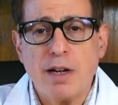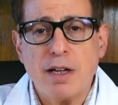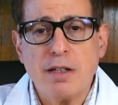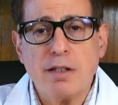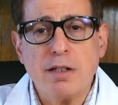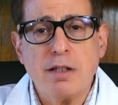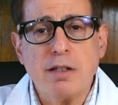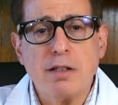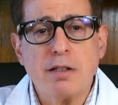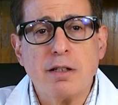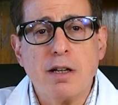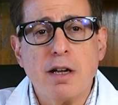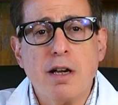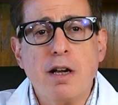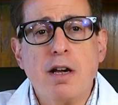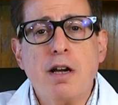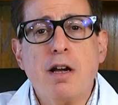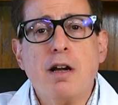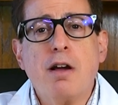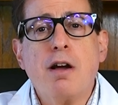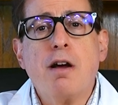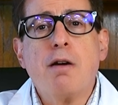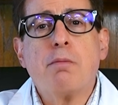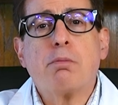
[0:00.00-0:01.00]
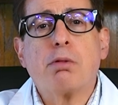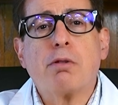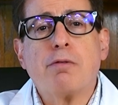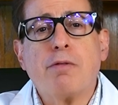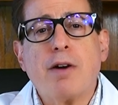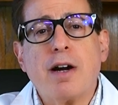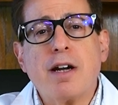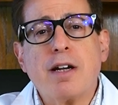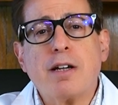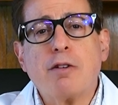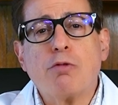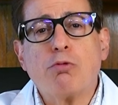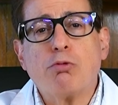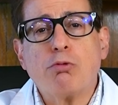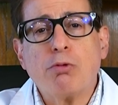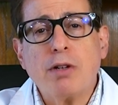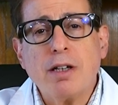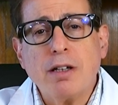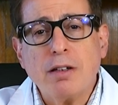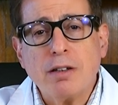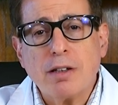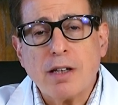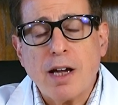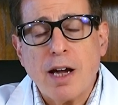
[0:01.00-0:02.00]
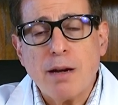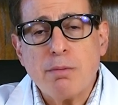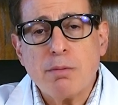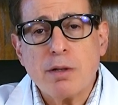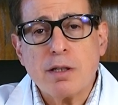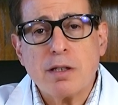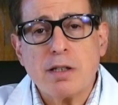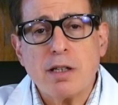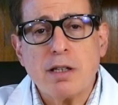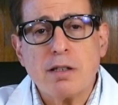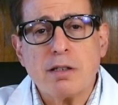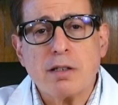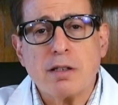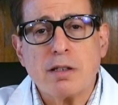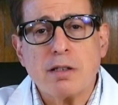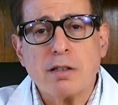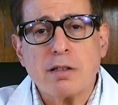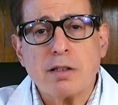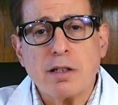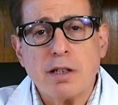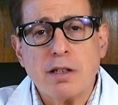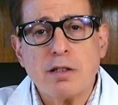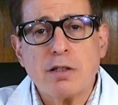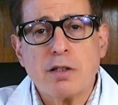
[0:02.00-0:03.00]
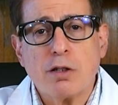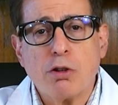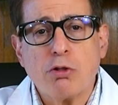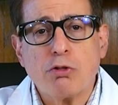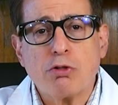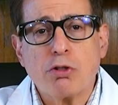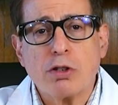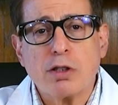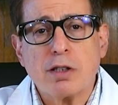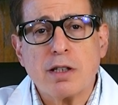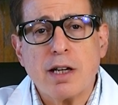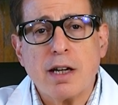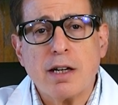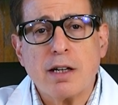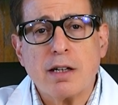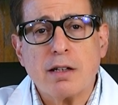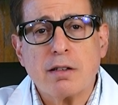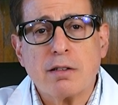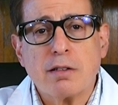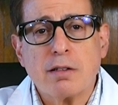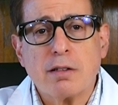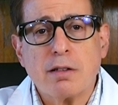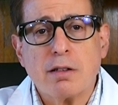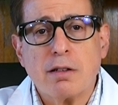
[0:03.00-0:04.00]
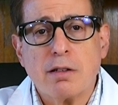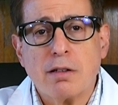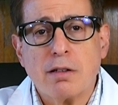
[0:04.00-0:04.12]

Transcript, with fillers: faces, providing real-time assistance in social settings.